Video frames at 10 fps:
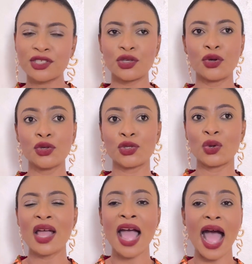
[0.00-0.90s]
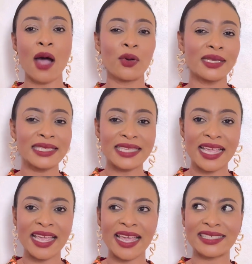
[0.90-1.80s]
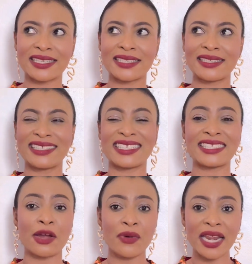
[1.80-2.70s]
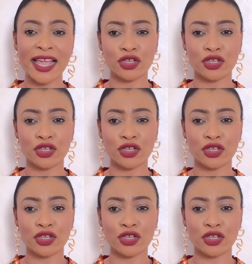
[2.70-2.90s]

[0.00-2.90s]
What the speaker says: so I will not say it is necessarily